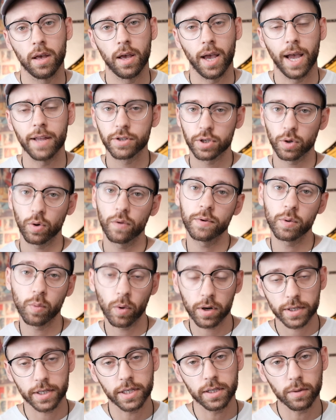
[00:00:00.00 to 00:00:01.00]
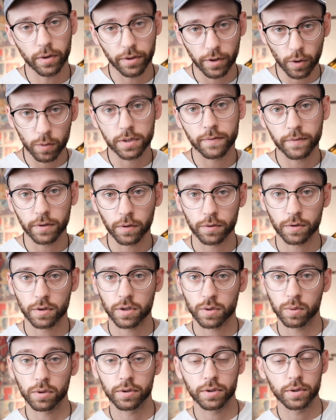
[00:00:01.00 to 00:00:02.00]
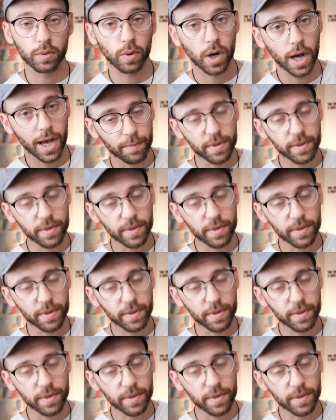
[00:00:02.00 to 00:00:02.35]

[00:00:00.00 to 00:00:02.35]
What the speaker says: And so if you want to see what those filters will do,